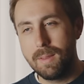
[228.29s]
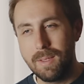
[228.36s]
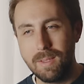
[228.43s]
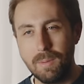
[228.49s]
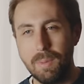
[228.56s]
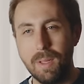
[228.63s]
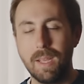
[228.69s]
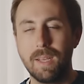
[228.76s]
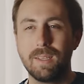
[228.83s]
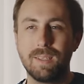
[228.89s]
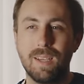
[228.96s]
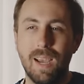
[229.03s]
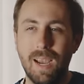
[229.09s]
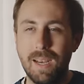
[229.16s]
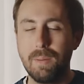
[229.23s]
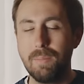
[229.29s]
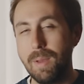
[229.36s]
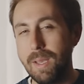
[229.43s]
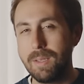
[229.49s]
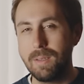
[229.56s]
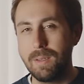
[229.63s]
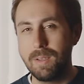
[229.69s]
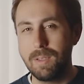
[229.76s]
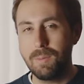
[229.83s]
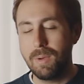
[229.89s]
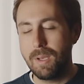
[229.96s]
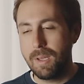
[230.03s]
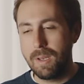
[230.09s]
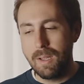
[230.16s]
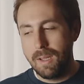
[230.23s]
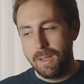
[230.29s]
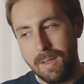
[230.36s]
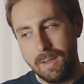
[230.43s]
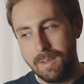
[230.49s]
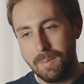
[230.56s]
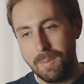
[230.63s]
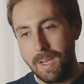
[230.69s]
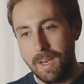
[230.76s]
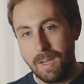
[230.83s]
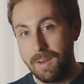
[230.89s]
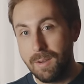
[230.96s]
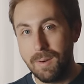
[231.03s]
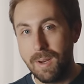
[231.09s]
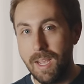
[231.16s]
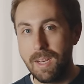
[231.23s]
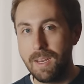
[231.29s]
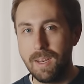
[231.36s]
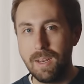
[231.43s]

this complaint is kind of baseless, but doesn't mean I don't hate it